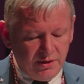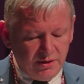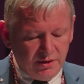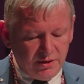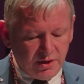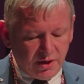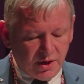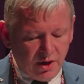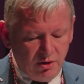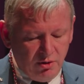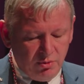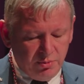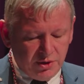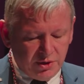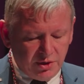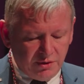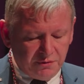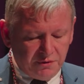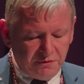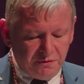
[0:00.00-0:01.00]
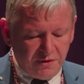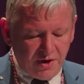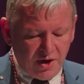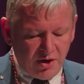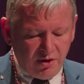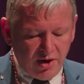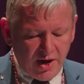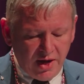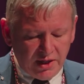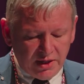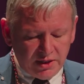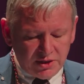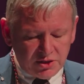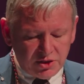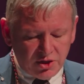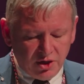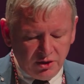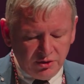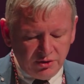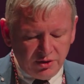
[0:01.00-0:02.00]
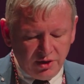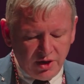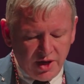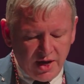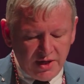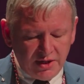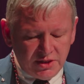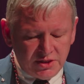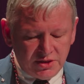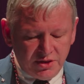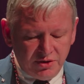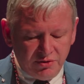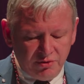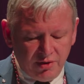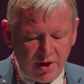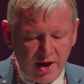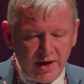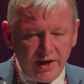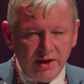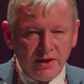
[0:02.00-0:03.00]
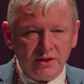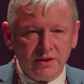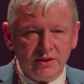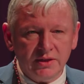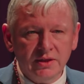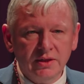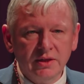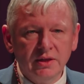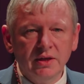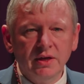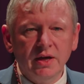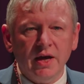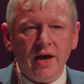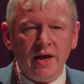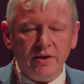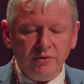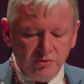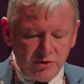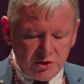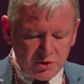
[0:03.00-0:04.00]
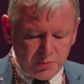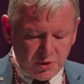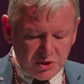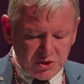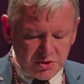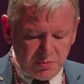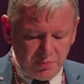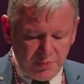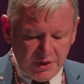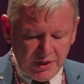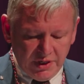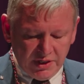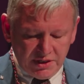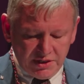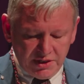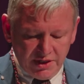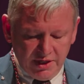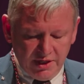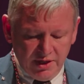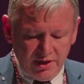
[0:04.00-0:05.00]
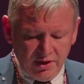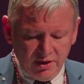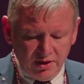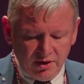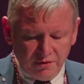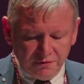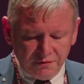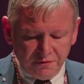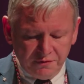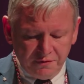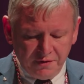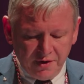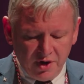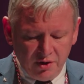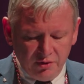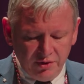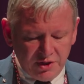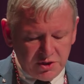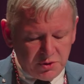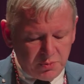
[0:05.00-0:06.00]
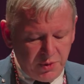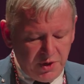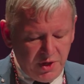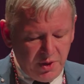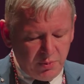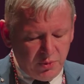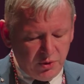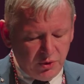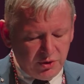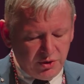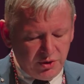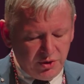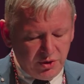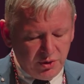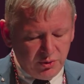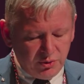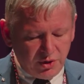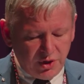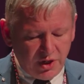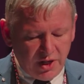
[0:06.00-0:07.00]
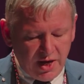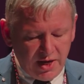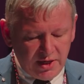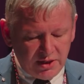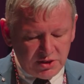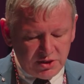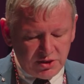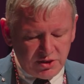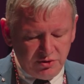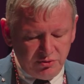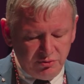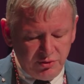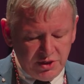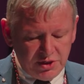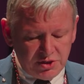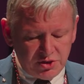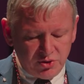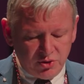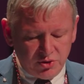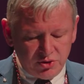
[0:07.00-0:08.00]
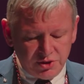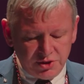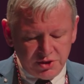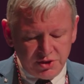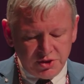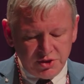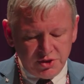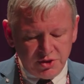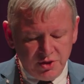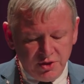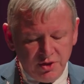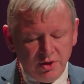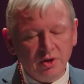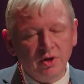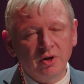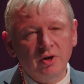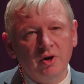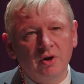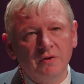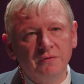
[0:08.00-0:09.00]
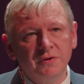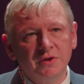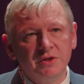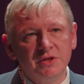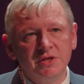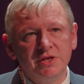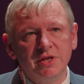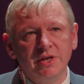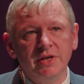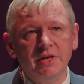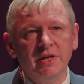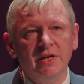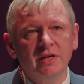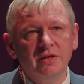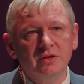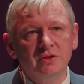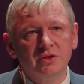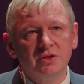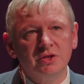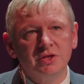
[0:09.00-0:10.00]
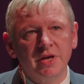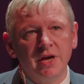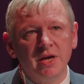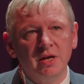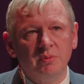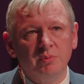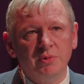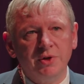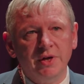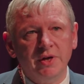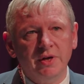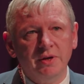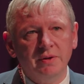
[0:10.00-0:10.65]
The government of the Faroe Islands underlines the right and responsibility of the Faroese people to utilize the resources of the sea sustainably.